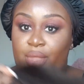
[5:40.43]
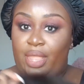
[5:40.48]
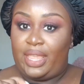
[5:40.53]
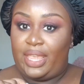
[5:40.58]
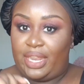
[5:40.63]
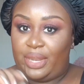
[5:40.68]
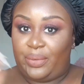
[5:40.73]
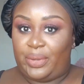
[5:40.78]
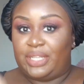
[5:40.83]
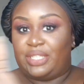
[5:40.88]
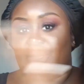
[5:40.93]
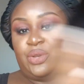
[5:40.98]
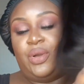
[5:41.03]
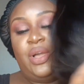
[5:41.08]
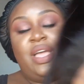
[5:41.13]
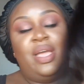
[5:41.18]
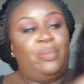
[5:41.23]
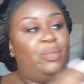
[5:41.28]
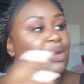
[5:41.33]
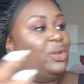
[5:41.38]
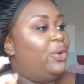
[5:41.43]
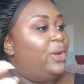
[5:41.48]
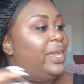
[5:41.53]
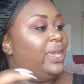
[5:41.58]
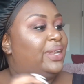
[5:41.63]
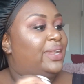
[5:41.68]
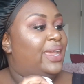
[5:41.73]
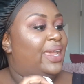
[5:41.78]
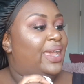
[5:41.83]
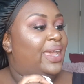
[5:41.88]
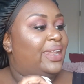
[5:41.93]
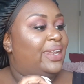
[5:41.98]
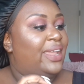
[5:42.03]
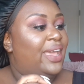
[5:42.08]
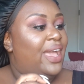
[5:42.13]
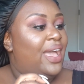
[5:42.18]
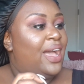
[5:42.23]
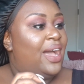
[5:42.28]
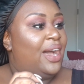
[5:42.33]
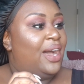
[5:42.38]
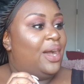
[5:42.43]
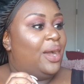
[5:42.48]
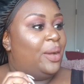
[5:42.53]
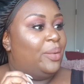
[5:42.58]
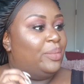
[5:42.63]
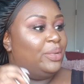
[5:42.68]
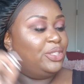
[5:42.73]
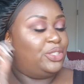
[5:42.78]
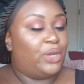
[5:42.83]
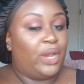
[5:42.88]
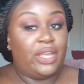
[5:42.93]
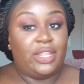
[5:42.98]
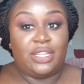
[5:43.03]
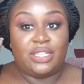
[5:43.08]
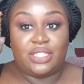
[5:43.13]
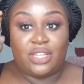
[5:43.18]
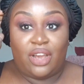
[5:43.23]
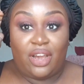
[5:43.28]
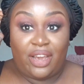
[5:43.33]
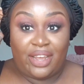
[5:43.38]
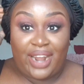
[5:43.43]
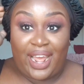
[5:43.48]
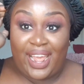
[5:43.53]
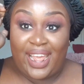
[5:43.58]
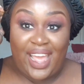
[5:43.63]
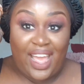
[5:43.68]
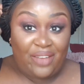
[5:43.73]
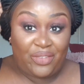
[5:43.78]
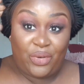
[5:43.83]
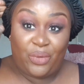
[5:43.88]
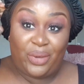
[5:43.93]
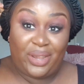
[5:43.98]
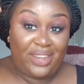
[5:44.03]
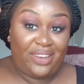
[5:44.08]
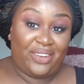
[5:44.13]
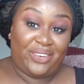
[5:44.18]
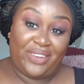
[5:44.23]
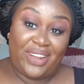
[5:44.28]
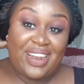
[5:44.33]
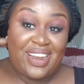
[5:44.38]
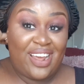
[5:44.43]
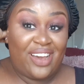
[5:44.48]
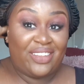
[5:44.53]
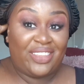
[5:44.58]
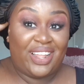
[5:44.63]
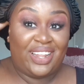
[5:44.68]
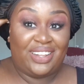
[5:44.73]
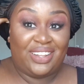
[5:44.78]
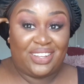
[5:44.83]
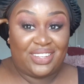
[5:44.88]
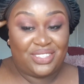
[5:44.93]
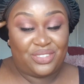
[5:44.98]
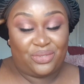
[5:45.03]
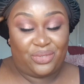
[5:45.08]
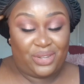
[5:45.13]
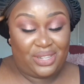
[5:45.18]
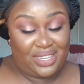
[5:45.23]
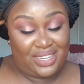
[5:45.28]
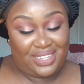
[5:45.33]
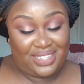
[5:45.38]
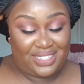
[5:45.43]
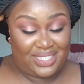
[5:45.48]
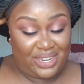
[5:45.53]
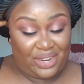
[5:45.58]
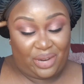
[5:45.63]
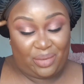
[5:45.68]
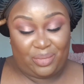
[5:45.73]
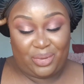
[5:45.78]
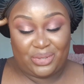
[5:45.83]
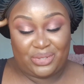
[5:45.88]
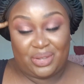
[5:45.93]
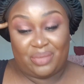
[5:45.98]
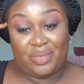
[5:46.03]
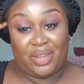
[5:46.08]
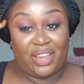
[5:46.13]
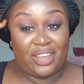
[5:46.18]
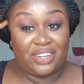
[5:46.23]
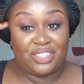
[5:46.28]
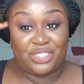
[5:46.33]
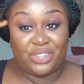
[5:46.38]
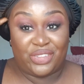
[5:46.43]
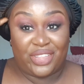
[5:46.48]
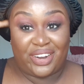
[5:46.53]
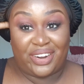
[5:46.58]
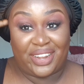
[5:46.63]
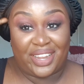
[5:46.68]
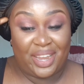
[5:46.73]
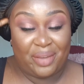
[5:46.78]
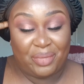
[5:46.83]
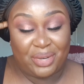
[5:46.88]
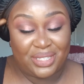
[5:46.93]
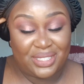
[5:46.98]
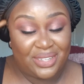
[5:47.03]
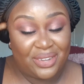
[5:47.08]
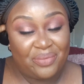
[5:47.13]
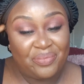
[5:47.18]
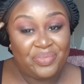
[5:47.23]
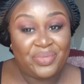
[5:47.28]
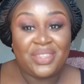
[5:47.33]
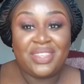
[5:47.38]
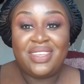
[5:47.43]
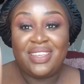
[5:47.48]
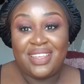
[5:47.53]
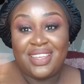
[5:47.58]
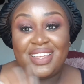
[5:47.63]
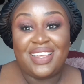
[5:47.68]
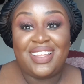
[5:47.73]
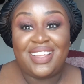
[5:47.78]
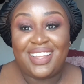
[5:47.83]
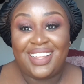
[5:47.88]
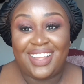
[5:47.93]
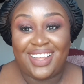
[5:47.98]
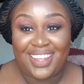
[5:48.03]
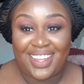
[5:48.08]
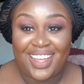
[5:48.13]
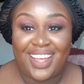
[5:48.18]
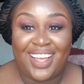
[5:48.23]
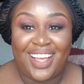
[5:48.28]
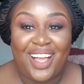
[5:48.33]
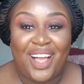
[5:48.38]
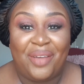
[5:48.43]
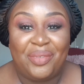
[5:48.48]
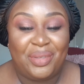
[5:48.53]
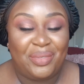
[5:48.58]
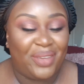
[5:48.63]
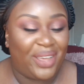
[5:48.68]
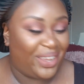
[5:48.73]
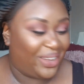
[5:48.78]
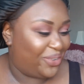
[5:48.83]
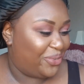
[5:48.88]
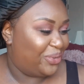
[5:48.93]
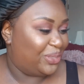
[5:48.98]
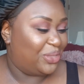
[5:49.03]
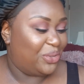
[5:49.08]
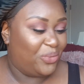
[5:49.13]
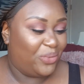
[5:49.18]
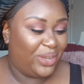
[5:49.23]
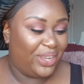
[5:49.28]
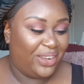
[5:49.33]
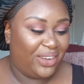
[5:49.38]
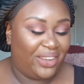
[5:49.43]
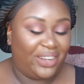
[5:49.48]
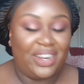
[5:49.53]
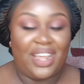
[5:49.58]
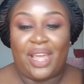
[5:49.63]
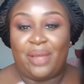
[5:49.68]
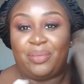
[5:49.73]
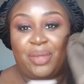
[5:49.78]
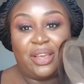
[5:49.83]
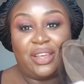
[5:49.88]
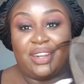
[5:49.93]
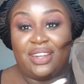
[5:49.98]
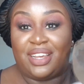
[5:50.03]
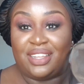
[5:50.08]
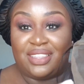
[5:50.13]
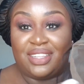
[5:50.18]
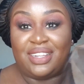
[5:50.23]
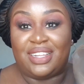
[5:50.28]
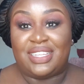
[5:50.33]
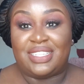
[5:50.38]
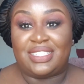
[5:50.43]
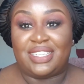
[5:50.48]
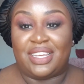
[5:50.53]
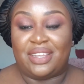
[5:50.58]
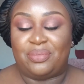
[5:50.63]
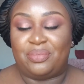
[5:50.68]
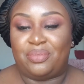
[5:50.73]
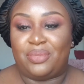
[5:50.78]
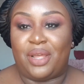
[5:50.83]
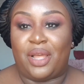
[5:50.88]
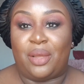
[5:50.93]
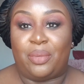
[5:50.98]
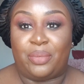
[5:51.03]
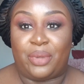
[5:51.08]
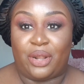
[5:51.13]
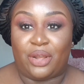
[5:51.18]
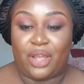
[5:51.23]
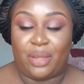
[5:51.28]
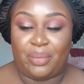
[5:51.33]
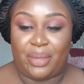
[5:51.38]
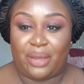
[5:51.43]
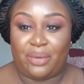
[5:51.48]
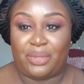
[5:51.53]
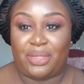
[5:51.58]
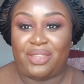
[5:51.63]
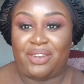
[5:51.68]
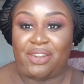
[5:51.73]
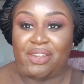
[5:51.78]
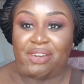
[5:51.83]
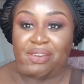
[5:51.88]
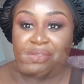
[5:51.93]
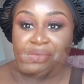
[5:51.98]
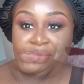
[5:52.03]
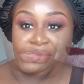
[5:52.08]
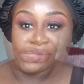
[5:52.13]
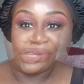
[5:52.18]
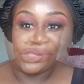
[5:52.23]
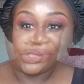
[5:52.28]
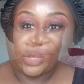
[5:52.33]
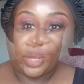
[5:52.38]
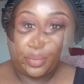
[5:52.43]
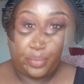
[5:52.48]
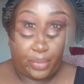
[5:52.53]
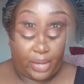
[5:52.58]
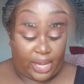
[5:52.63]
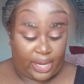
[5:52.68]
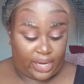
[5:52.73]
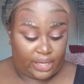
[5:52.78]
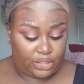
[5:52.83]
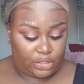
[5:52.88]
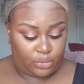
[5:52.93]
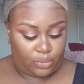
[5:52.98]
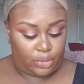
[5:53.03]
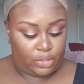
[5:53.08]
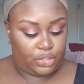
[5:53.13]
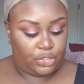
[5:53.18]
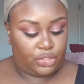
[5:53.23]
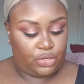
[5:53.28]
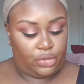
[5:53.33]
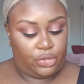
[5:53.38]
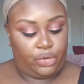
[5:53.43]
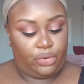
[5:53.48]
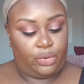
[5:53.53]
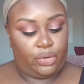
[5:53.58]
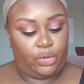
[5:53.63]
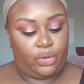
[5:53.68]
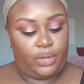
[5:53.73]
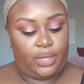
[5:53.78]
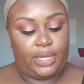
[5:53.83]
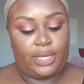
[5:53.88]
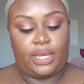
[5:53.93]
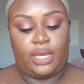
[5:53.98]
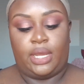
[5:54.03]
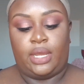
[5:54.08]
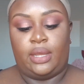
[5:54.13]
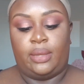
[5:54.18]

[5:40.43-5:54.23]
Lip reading: Anyway, so I'm gonna go ahead and try this on. I have a wig on right now that looks really terrible, so I'm not gonna show that on camera. So I'll be back with the wig on. I'm not gonna cut the lace yet, but I'll come back with it on. Back, I just wanted to show you real quick.